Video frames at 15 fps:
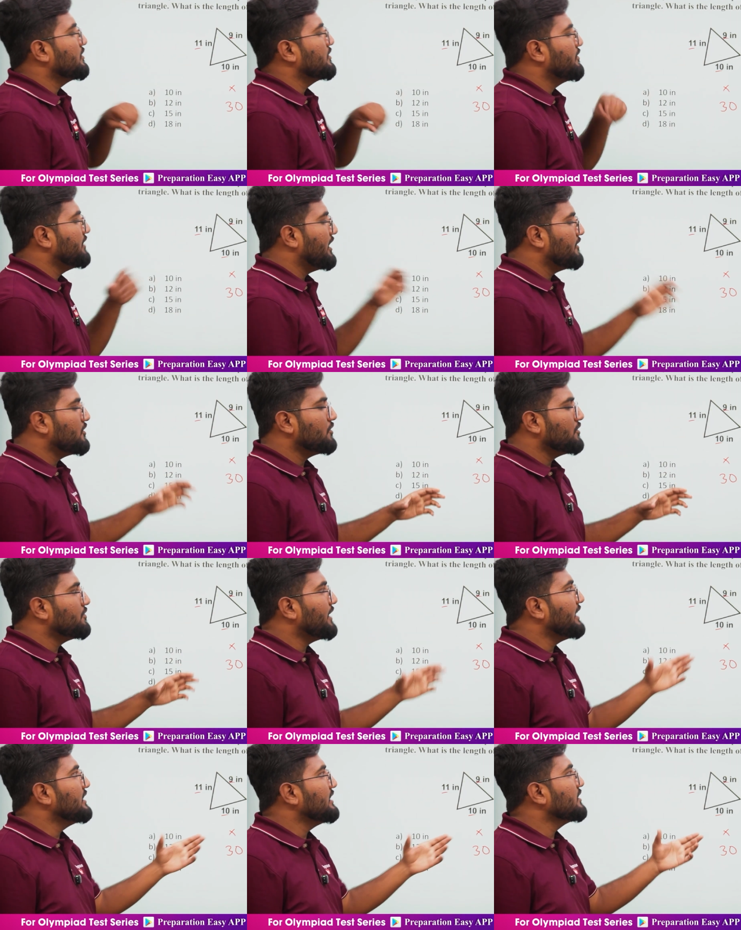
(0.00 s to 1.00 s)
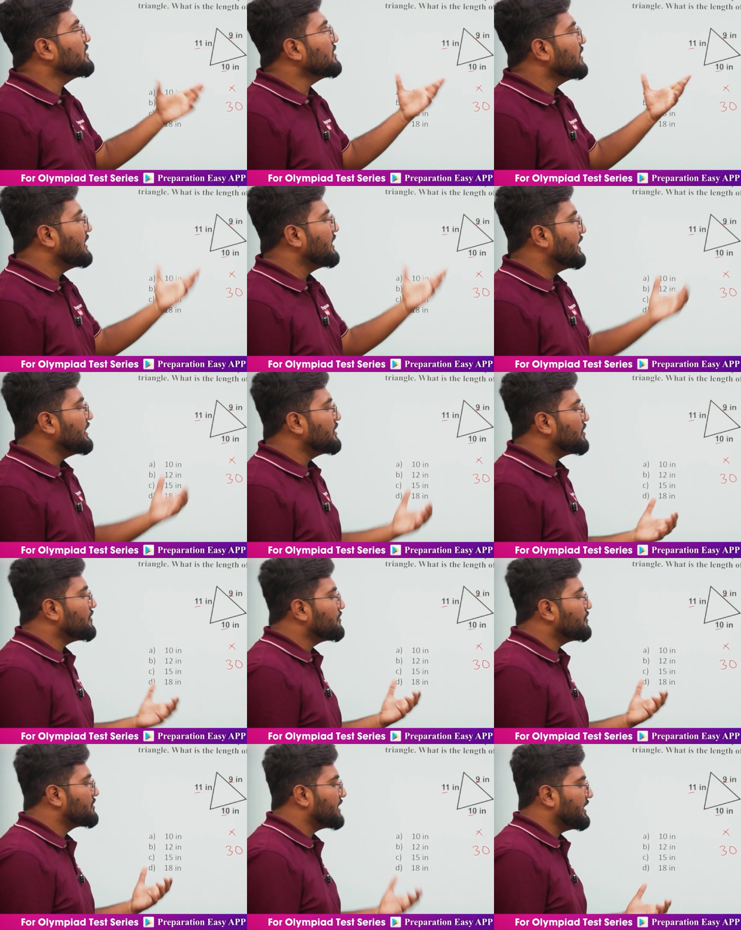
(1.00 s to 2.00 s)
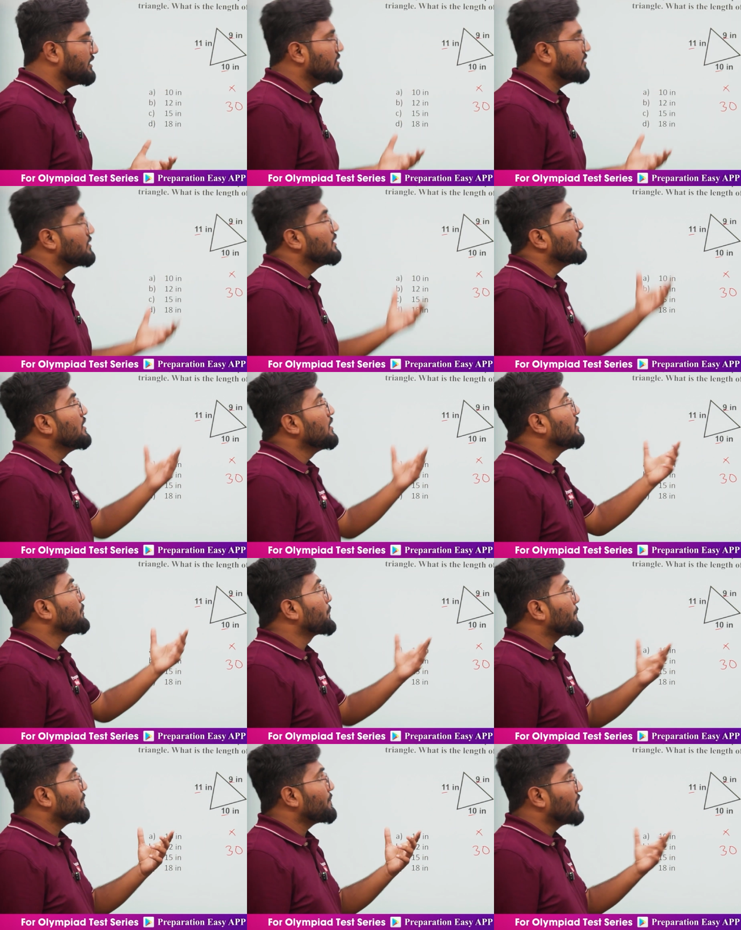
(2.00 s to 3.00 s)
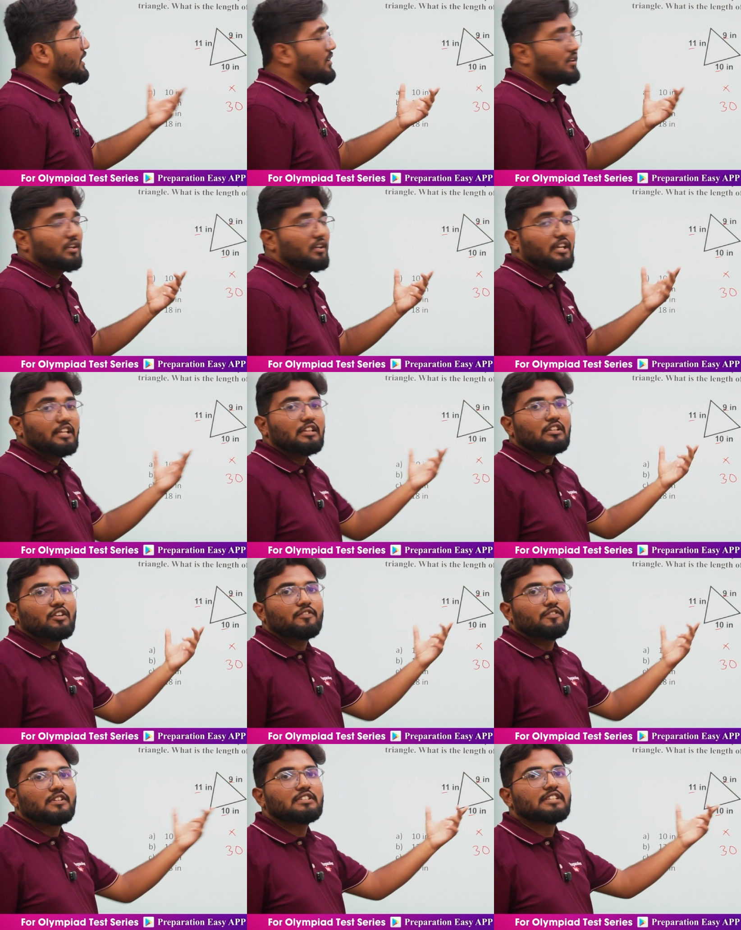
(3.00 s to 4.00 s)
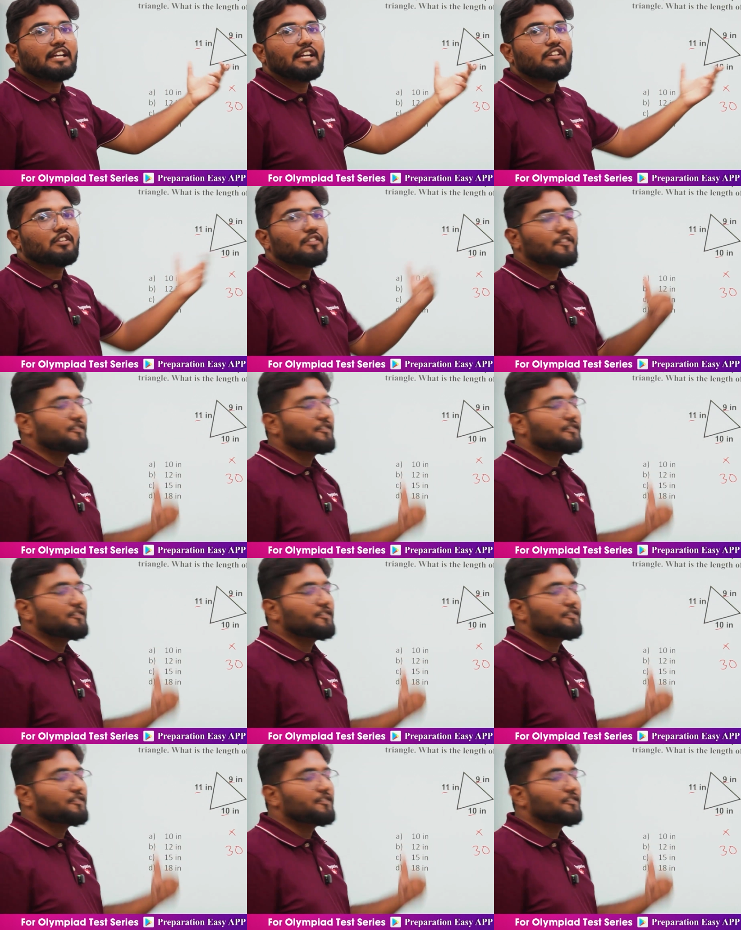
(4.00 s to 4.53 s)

We have to find the length of side. Length of the side of